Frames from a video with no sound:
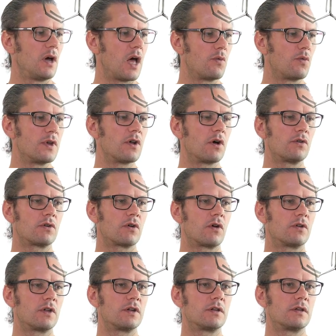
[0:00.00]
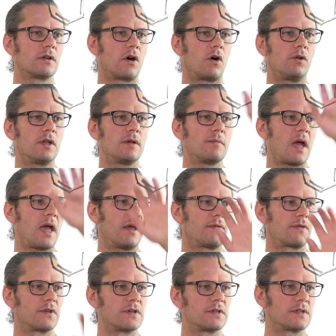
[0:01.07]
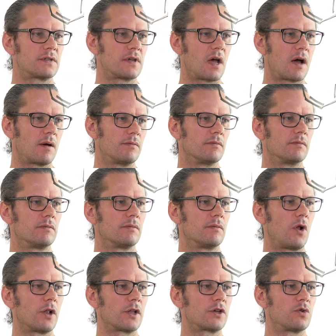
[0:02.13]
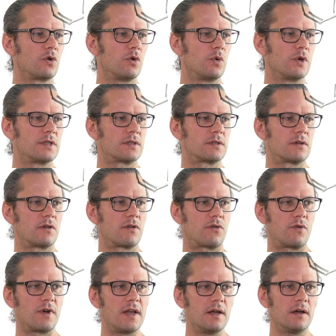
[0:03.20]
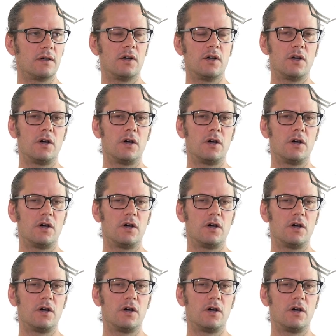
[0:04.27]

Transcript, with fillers: And we don't didn't only make this um, molecule with three